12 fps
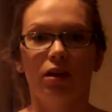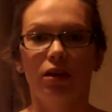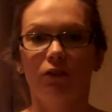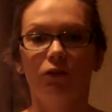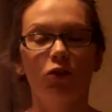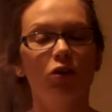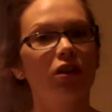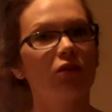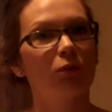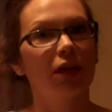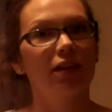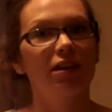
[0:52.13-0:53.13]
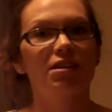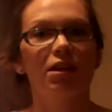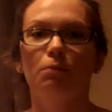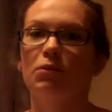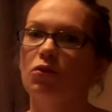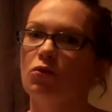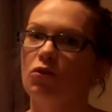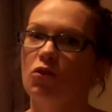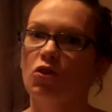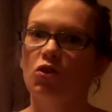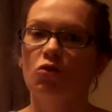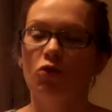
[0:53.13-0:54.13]
if you can give me any tips on
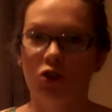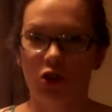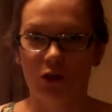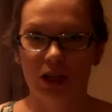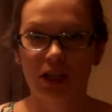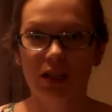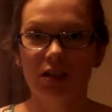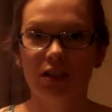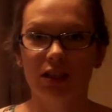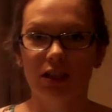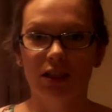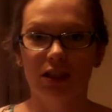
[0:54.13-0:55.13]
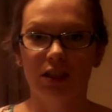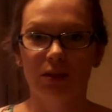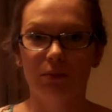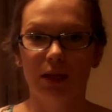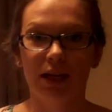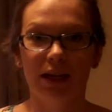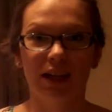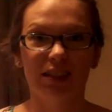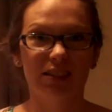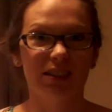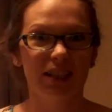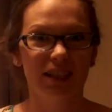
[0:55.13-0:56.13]
structuring,
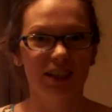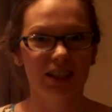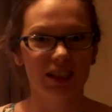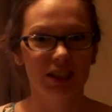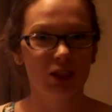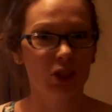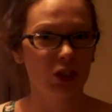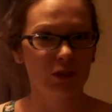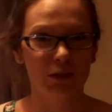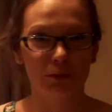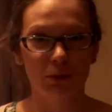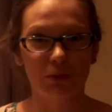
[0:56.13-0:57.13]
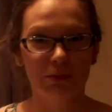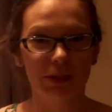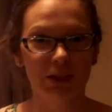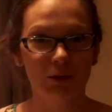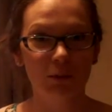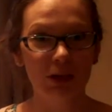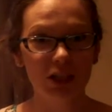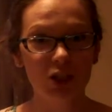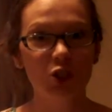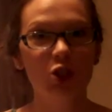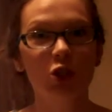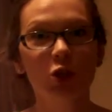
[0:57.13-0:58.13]
and secondly, nerves probably. What am I going
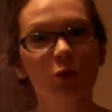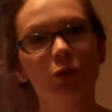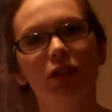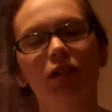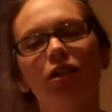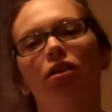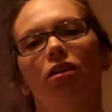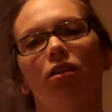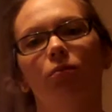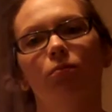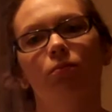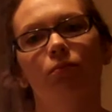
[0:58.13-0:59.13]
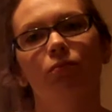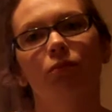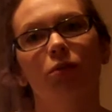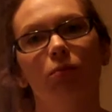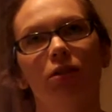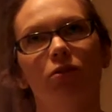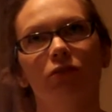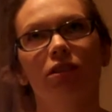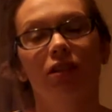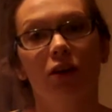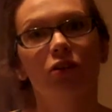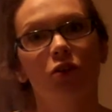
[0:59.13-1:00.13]
to do? I mean,
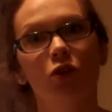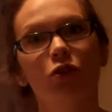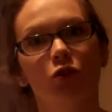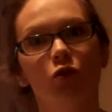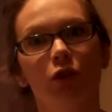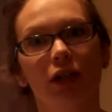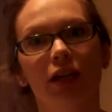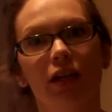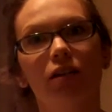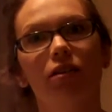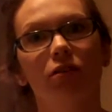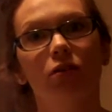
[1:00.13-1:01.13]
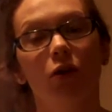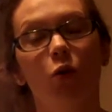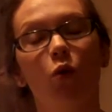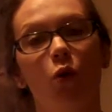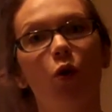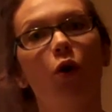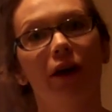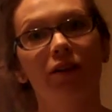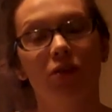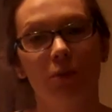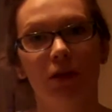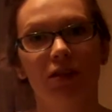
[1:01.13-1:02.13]
obviously I could drink
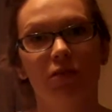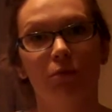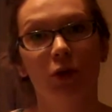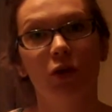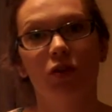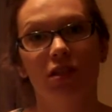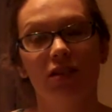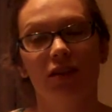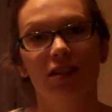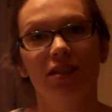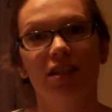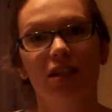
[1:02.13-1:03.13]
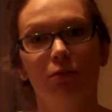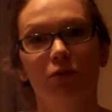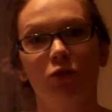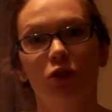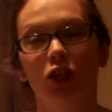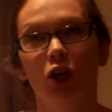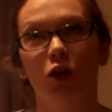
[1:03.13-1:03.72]
quite a bit of Percy's iced tea before I